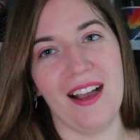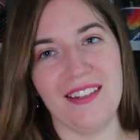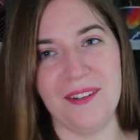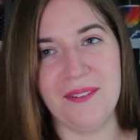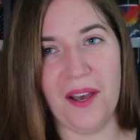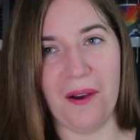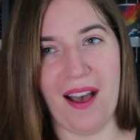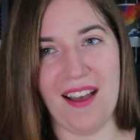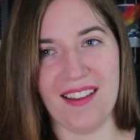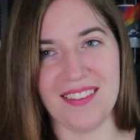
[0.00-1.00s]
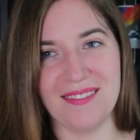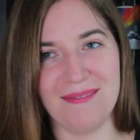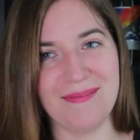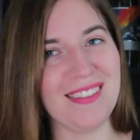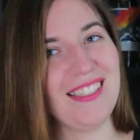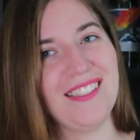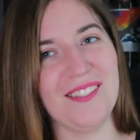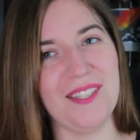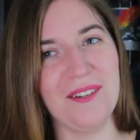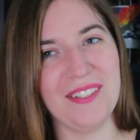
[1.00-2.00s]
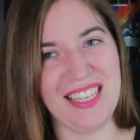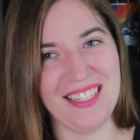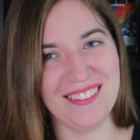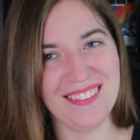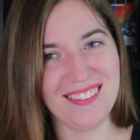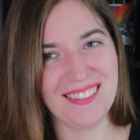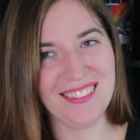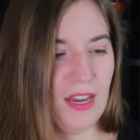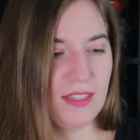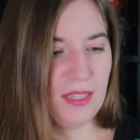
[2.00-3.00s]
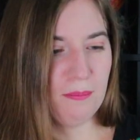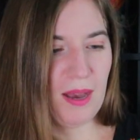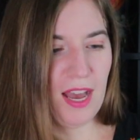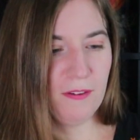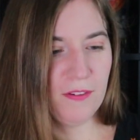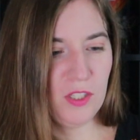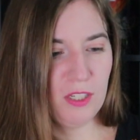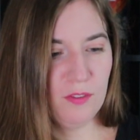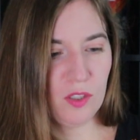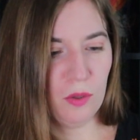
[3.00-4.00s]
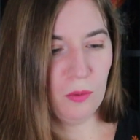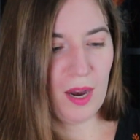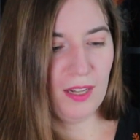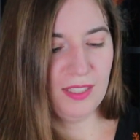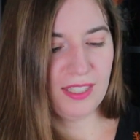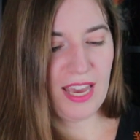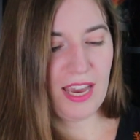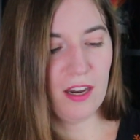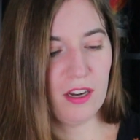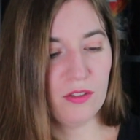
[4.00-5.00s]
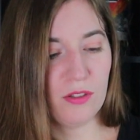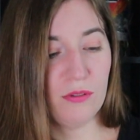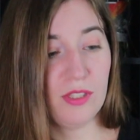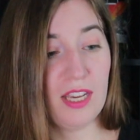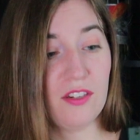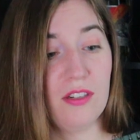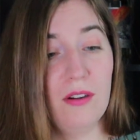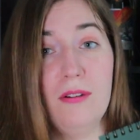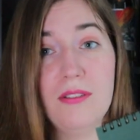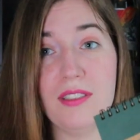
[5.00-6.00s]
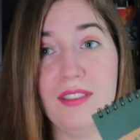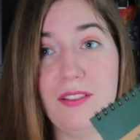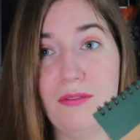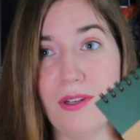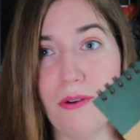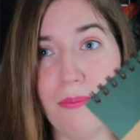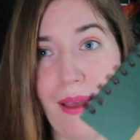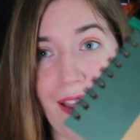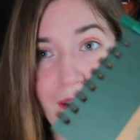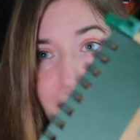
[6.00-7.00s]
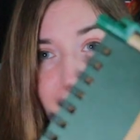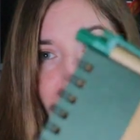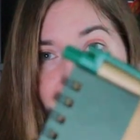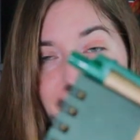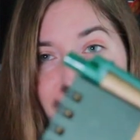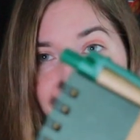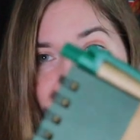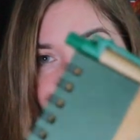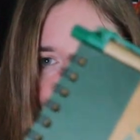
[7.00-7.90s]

I don't know. This is so cute. We've got the Pine Reserves Koala Care Association. Oh, it's a little notepad, you guys, with a little